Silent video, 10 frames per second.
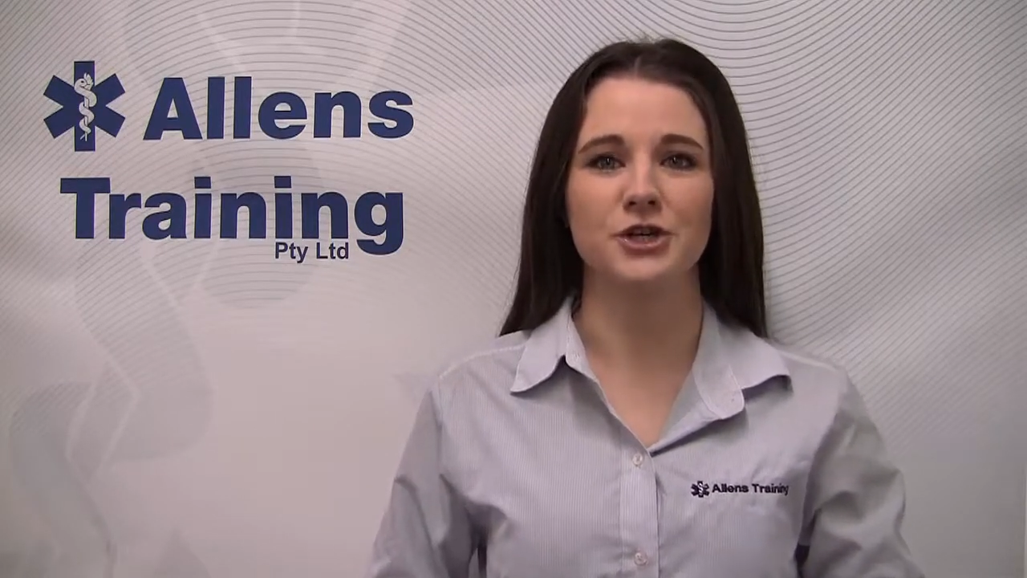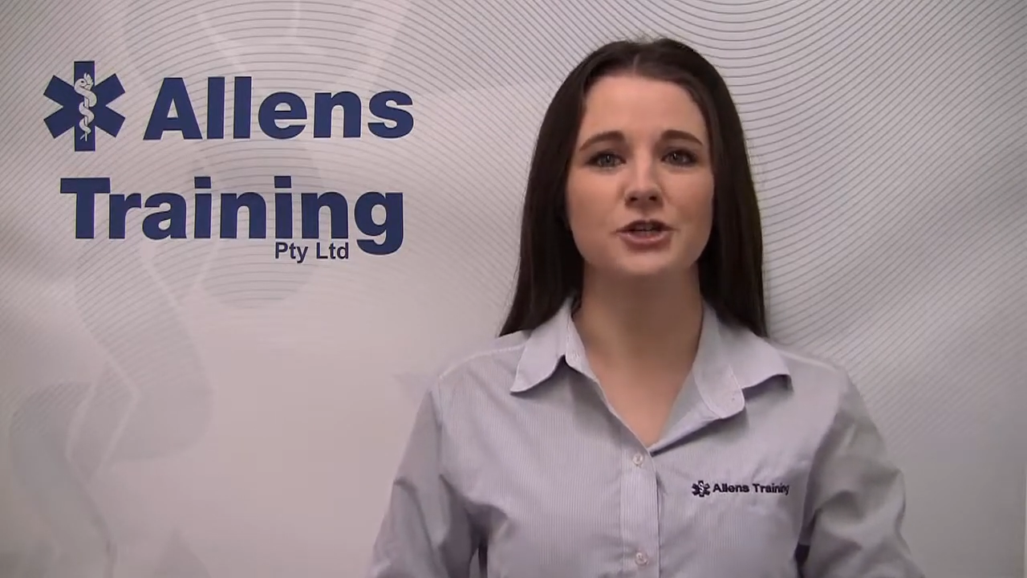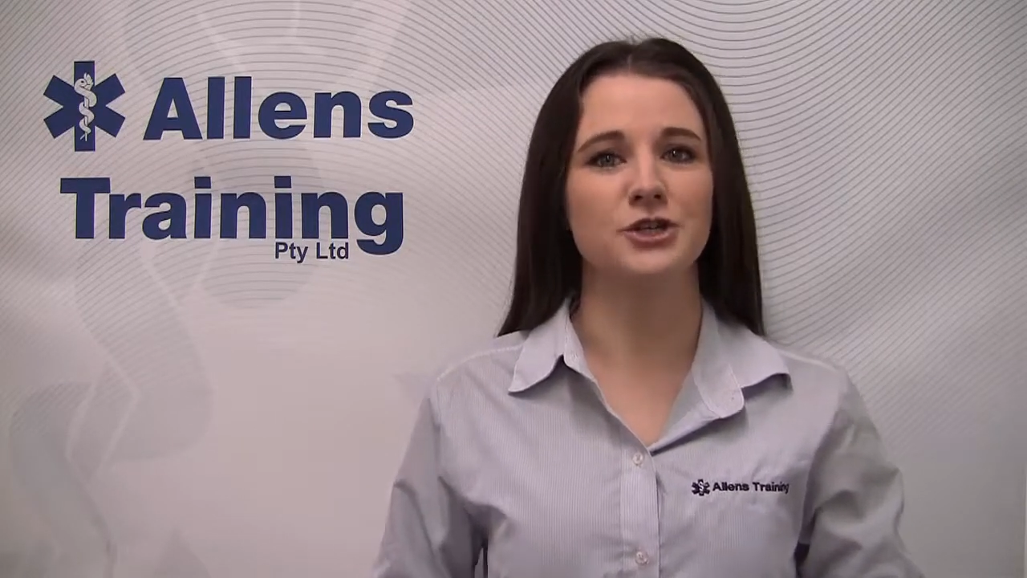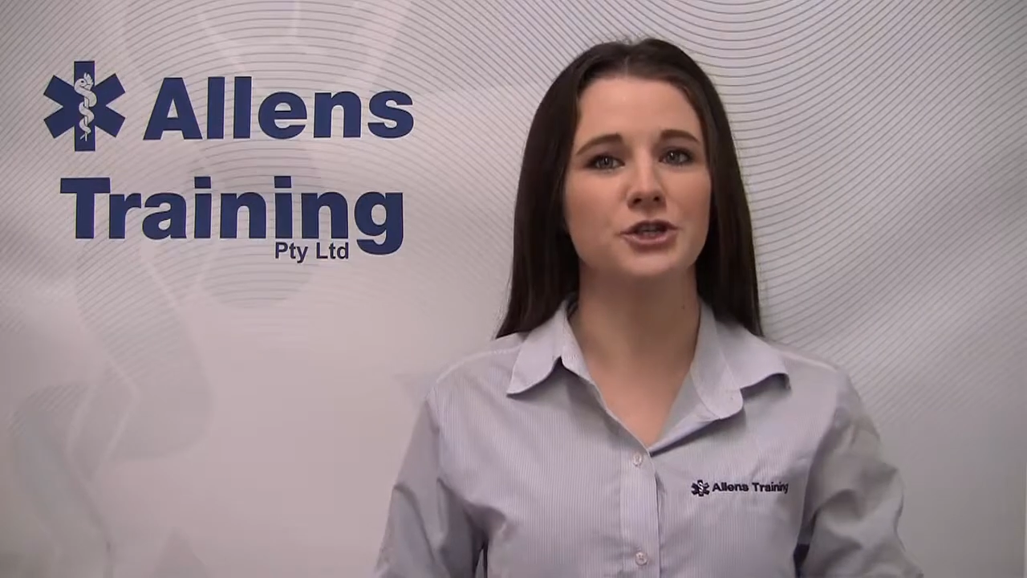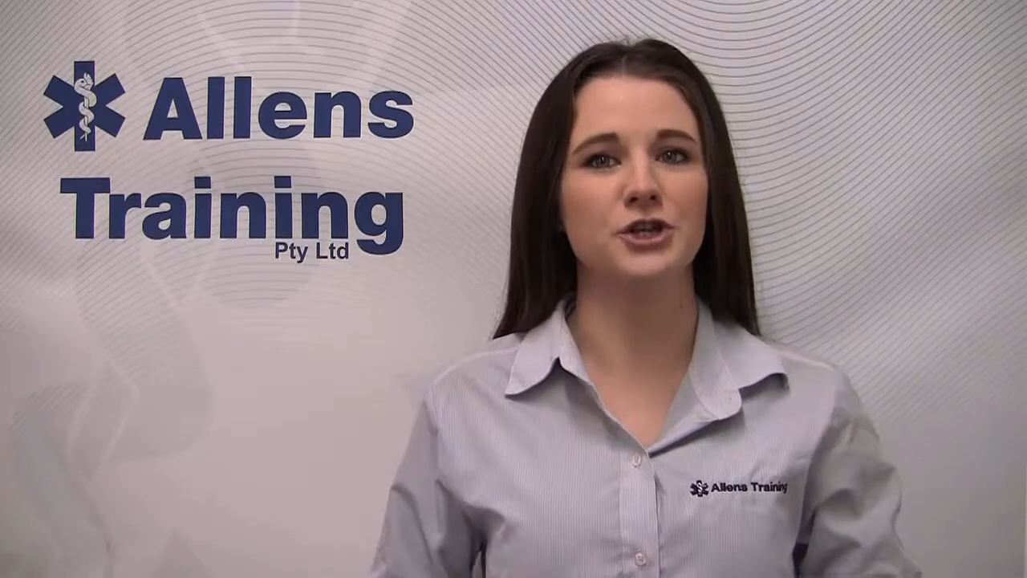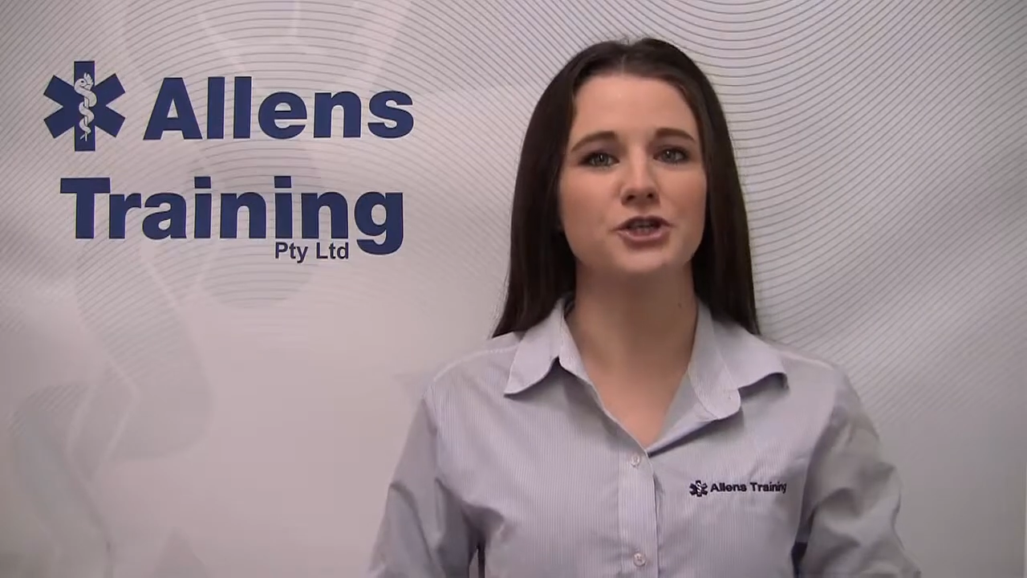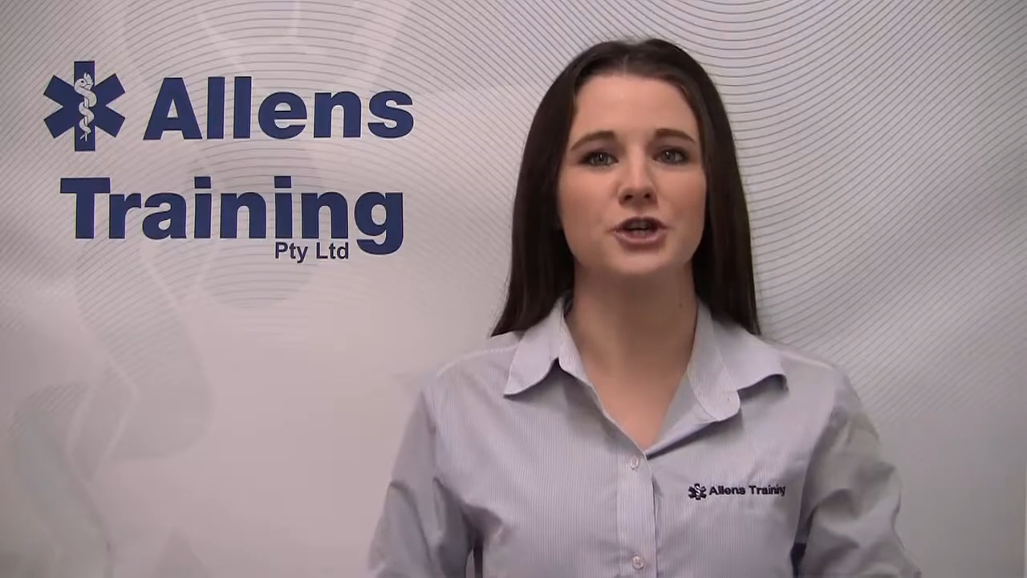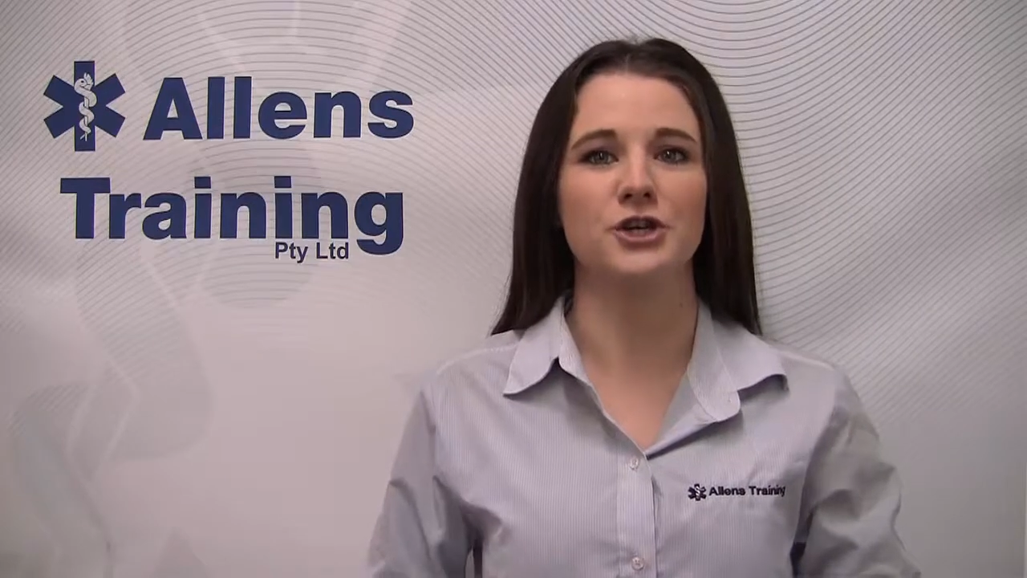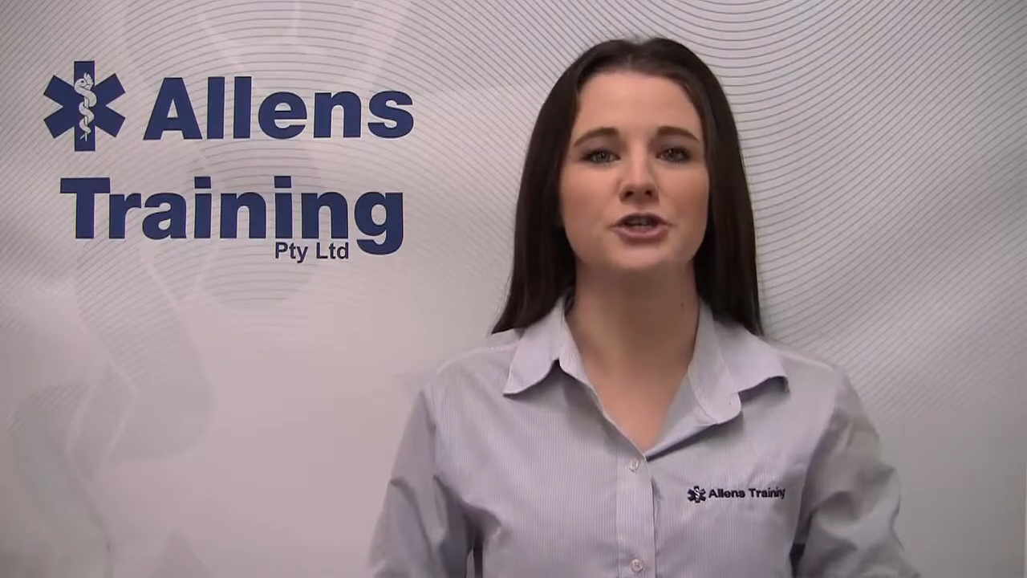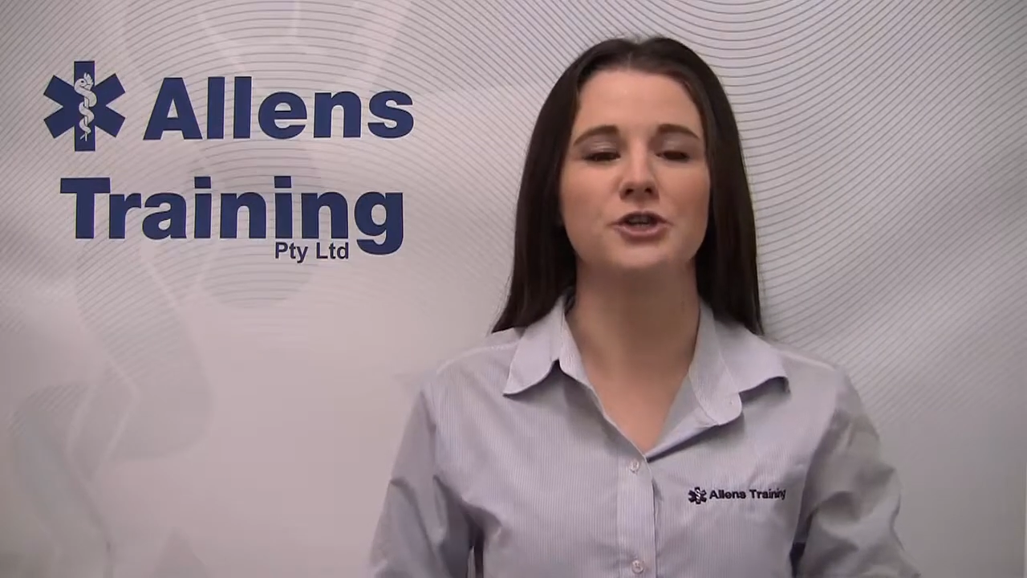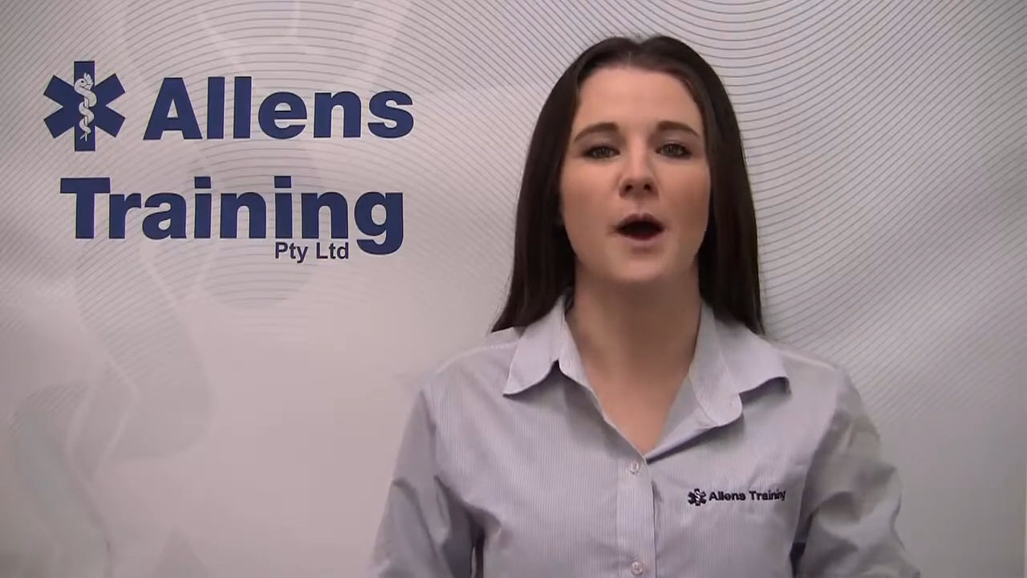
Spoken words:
to new students who